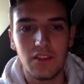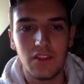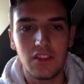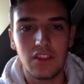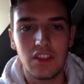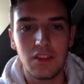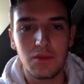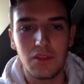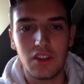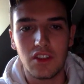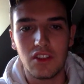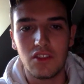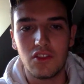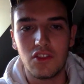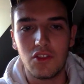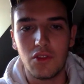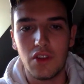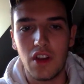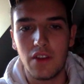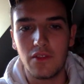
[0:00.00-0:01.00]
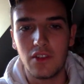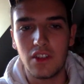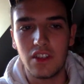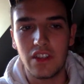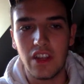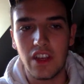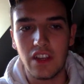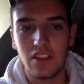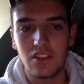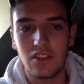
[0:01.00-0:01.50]
it seems like they'll do whatever it
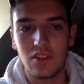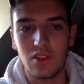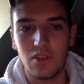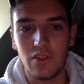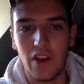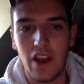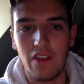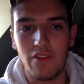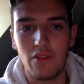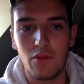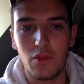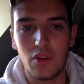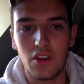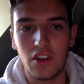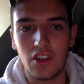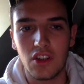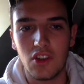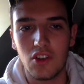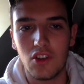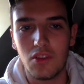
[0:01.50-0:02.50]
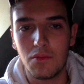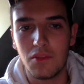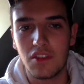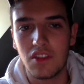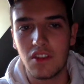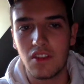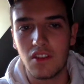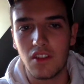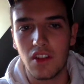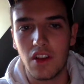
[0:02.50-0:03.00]
takes to survive the war and go home to
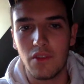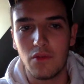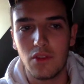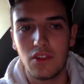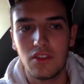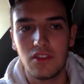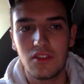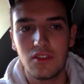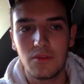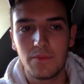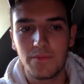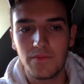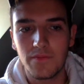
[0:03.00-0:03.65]
see their loved ones.